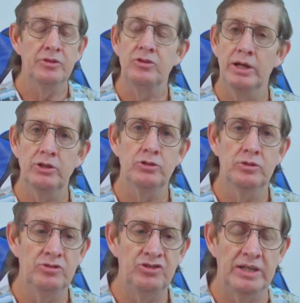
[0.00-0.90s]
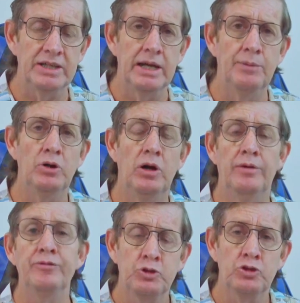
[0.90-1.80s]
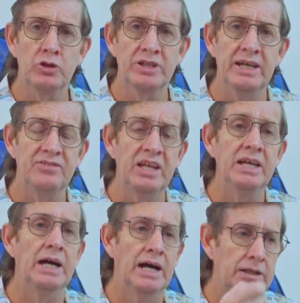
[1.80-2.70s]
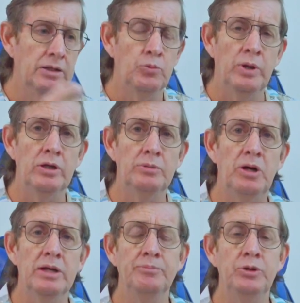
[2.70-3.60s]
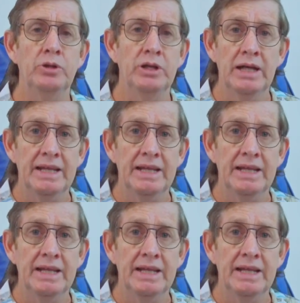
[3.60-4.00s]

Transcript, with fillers: So I shut the camera off, took the SD card, went on my computer,